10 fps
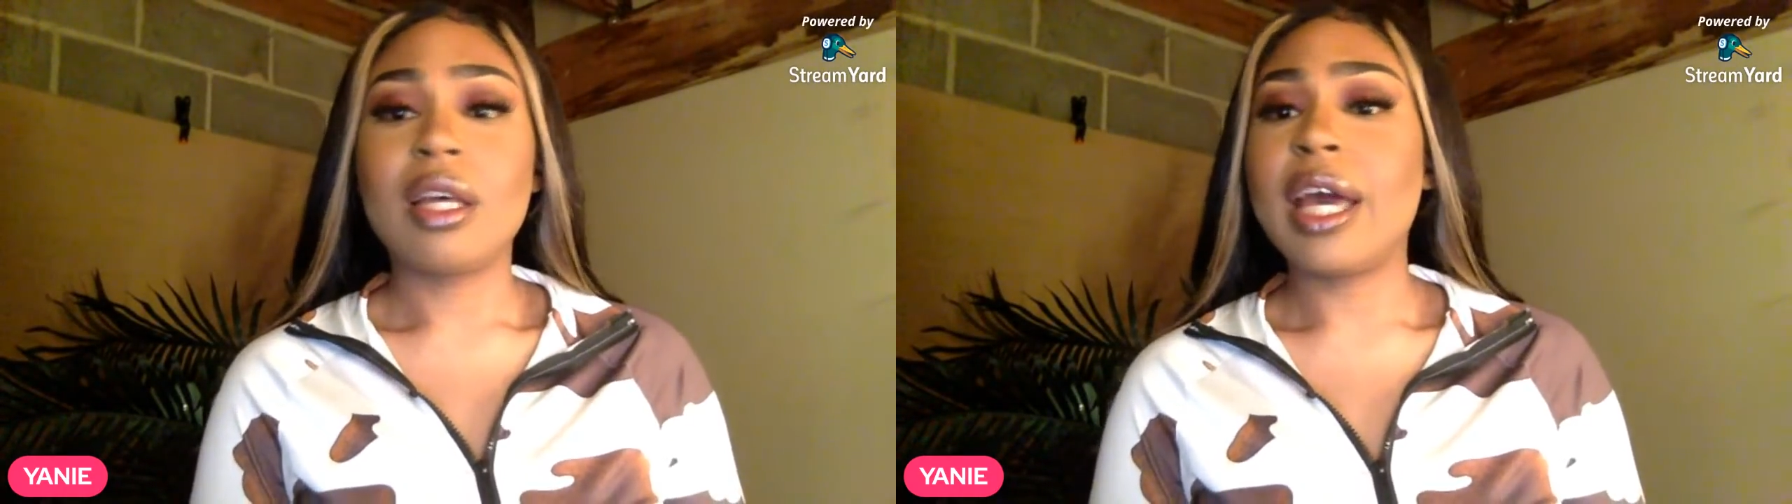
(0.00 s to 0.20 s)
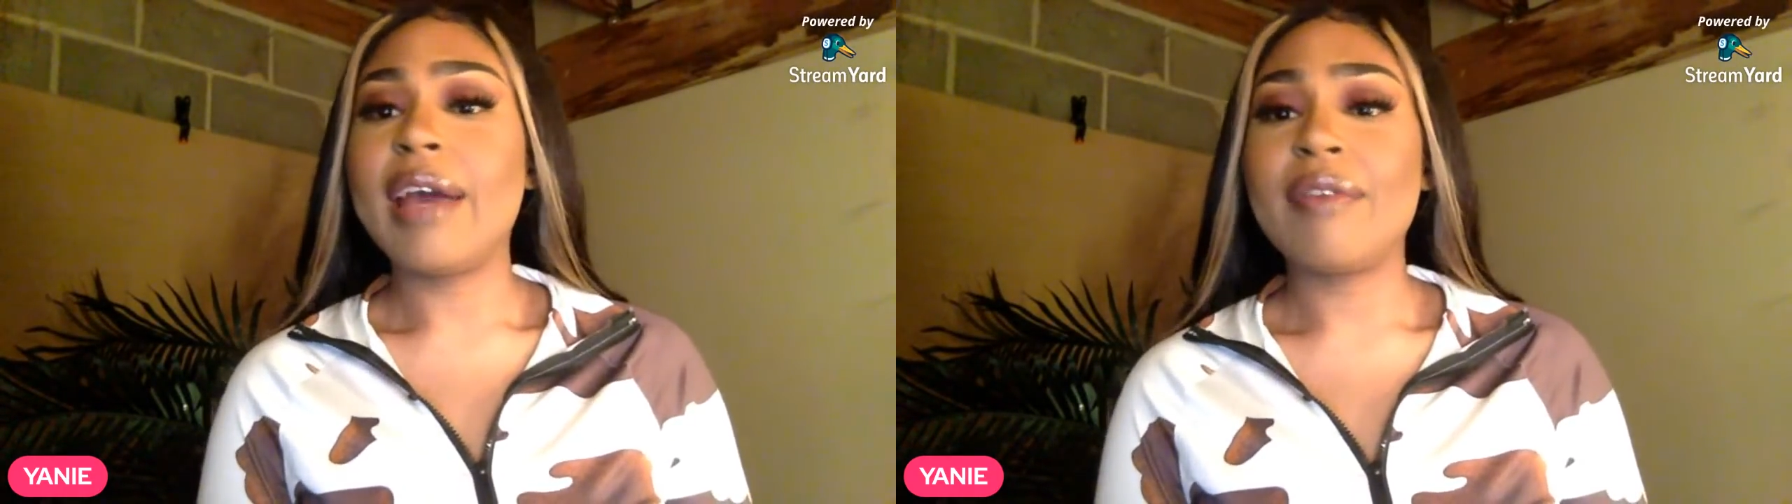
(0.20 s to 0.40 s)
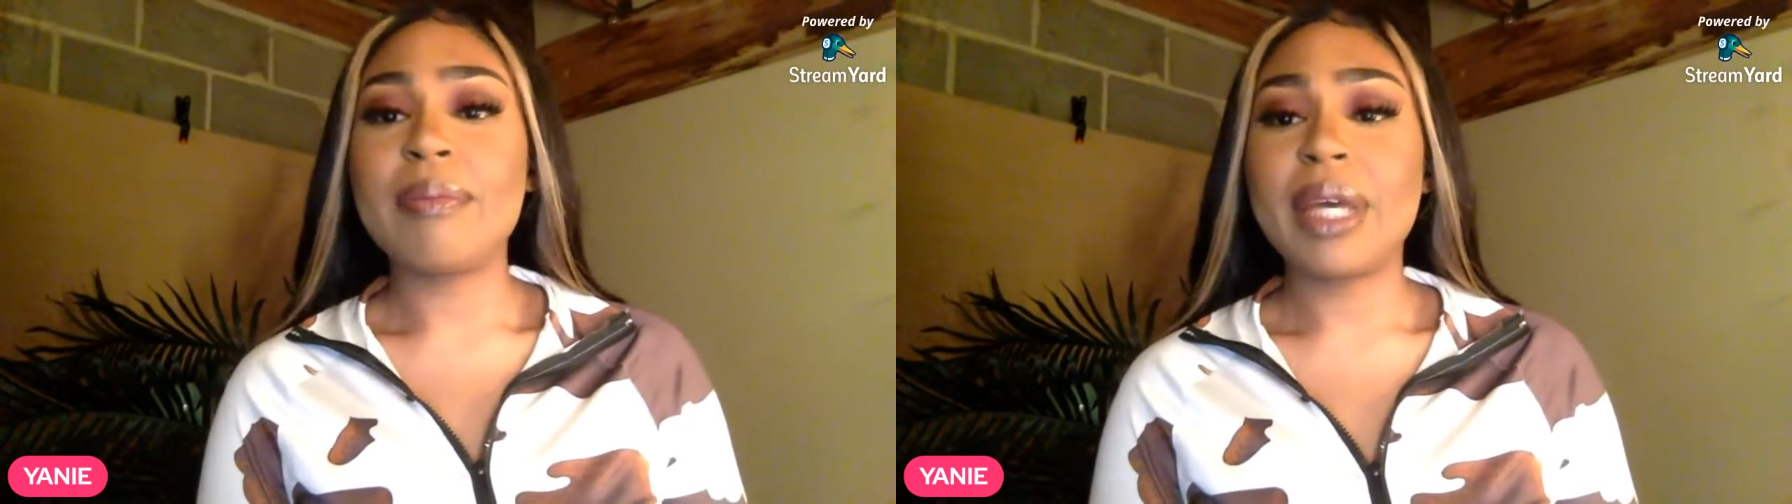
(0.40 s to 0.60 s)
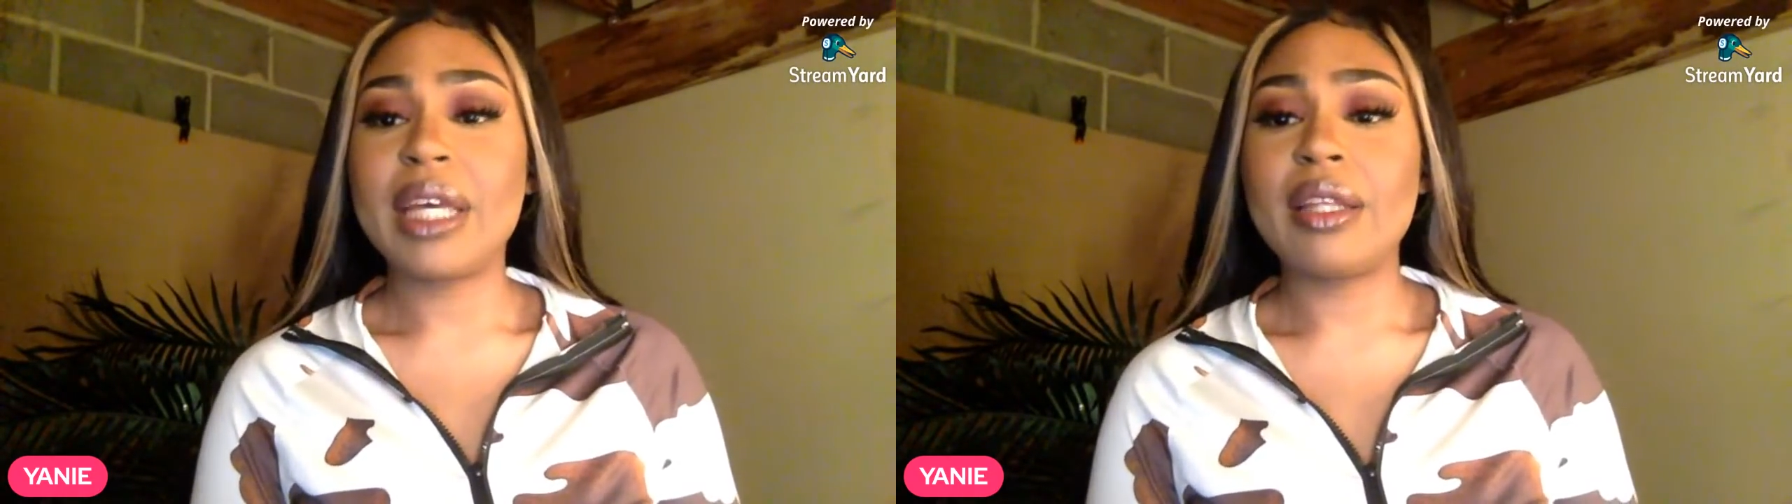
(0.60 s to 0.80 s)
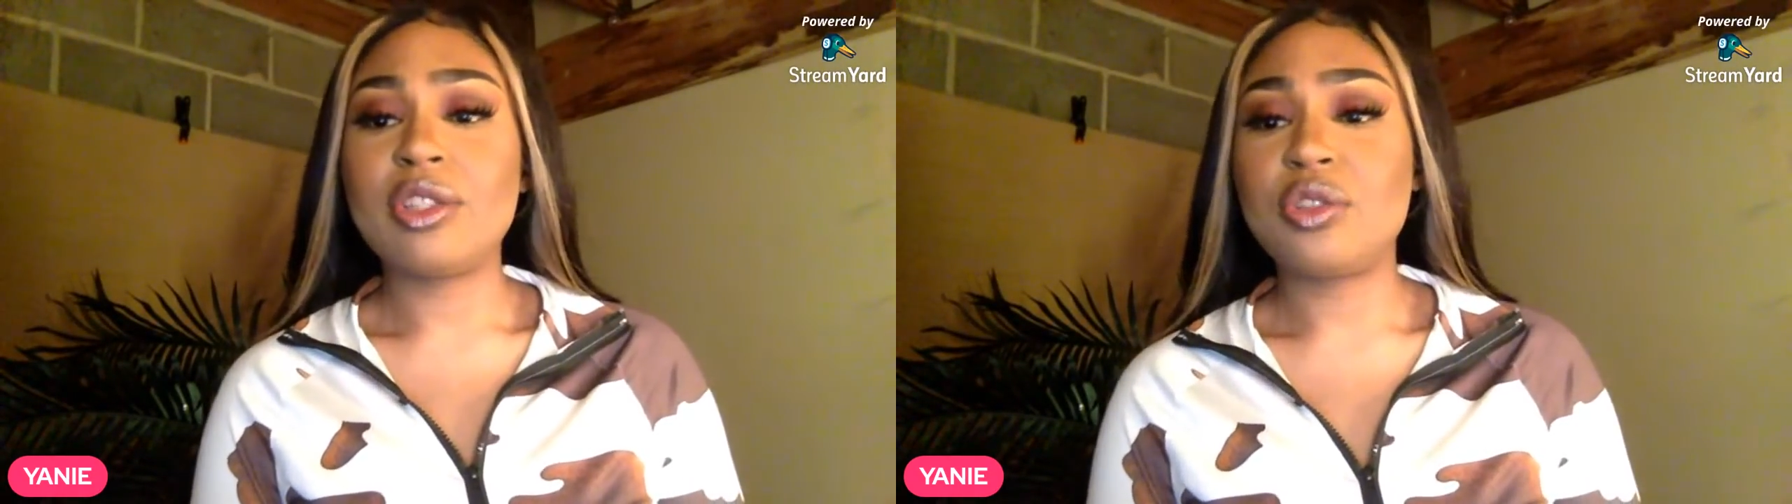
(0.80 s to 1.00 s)
Every
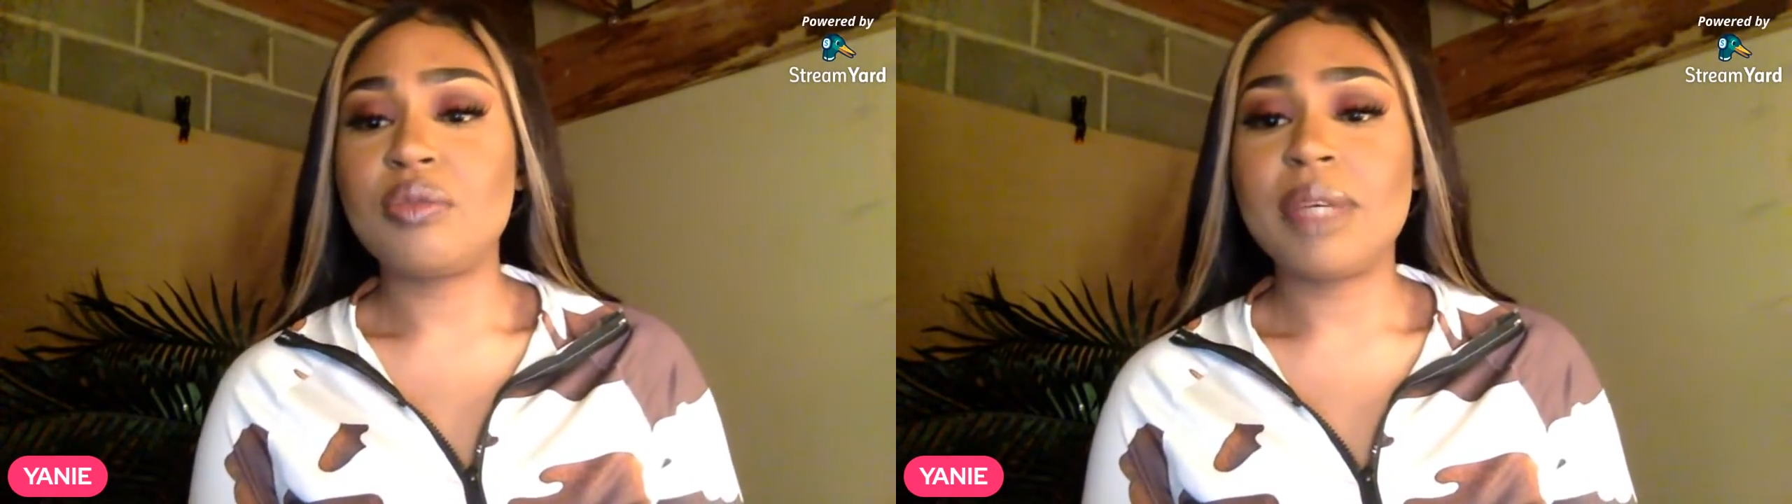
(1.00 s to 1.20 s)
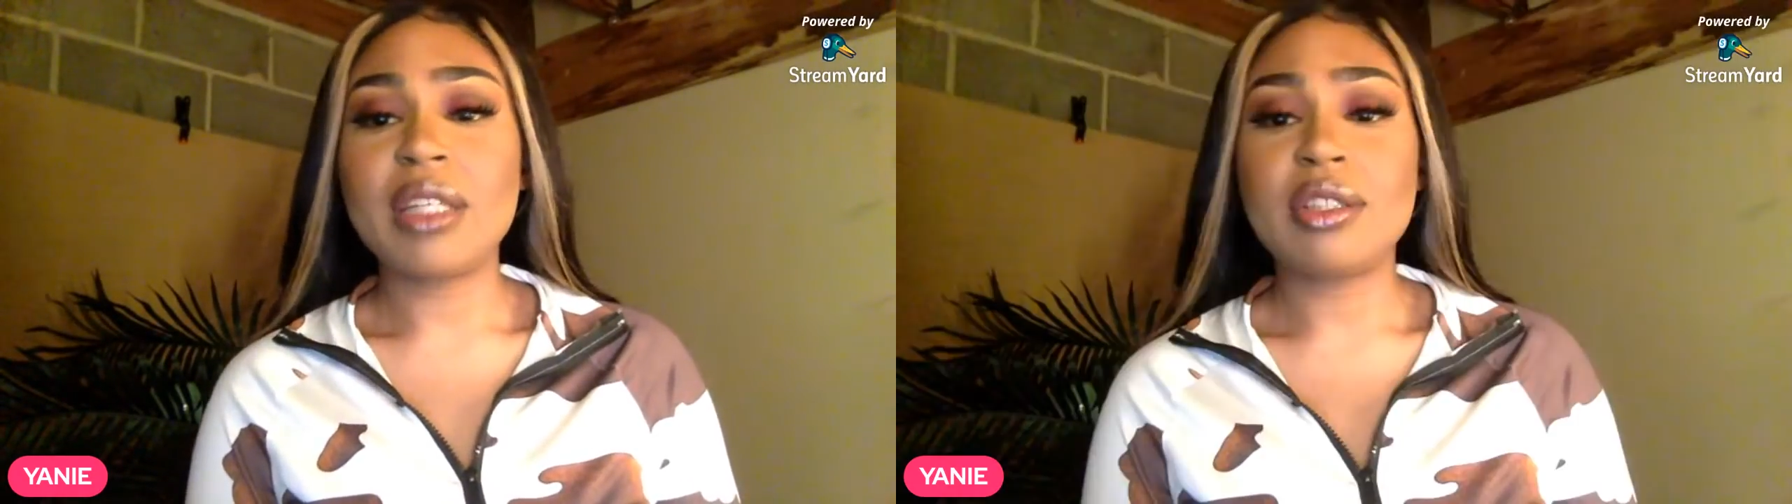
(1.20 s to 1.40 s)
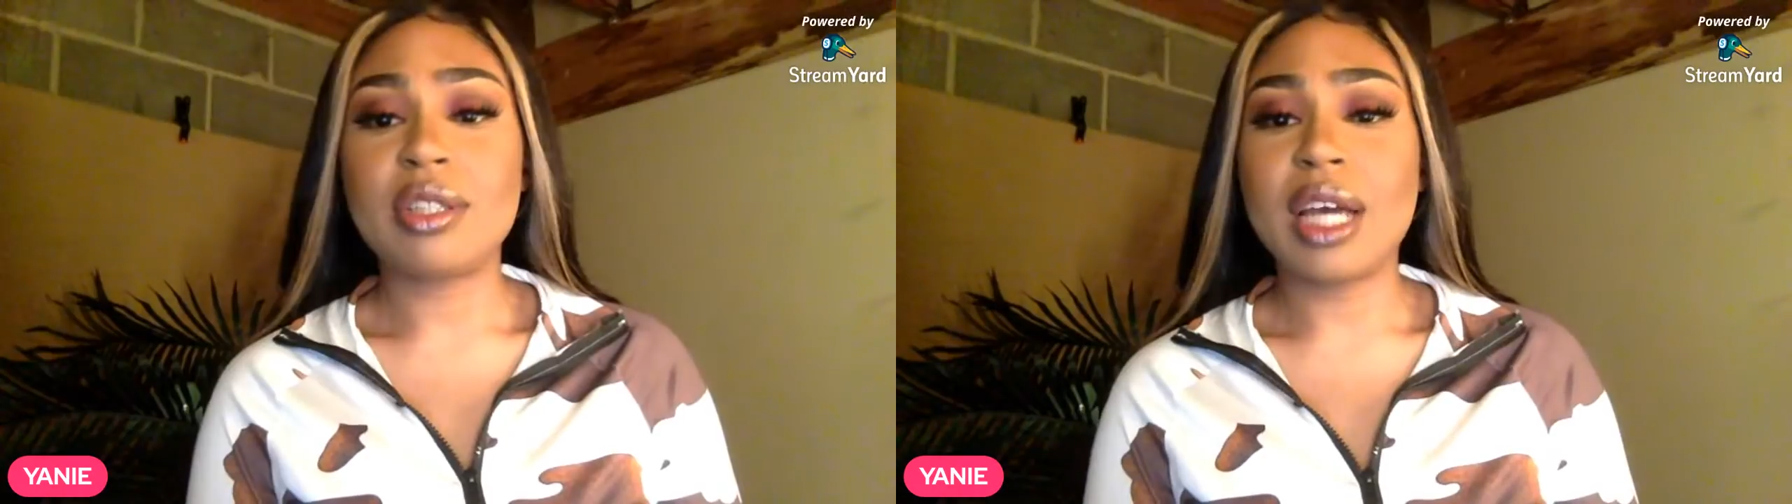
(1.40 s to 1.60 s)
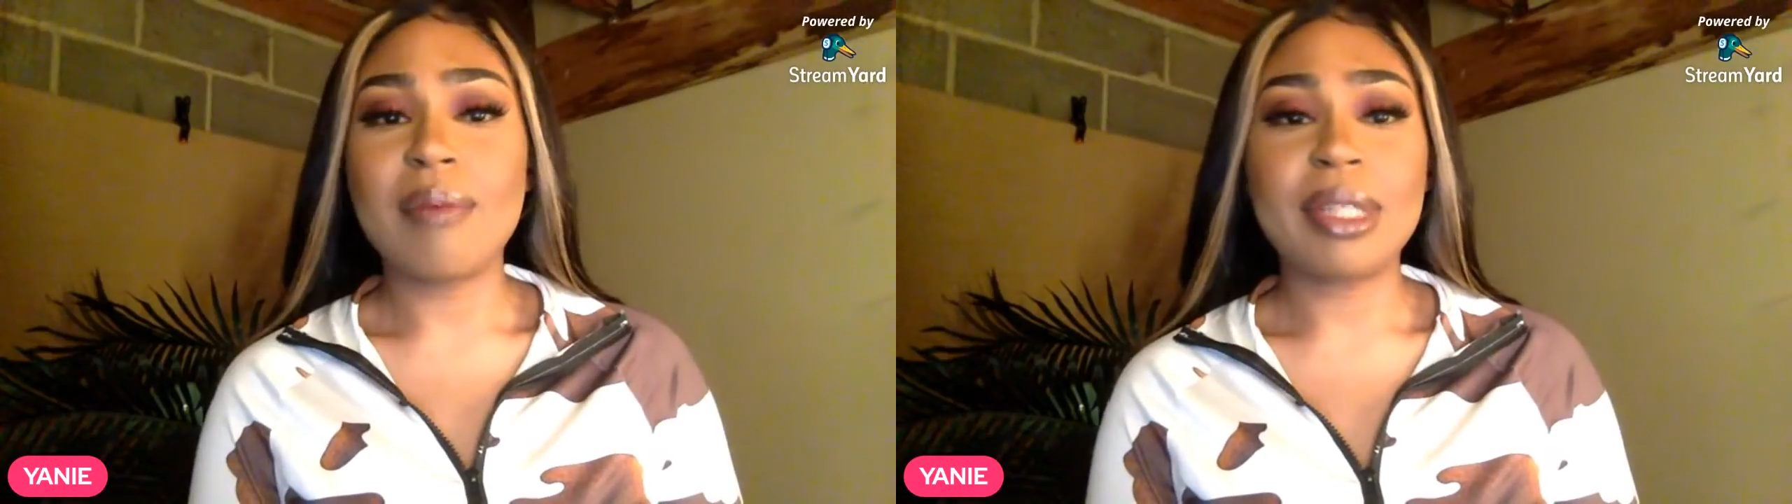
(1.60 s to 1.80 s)
man that you meet should not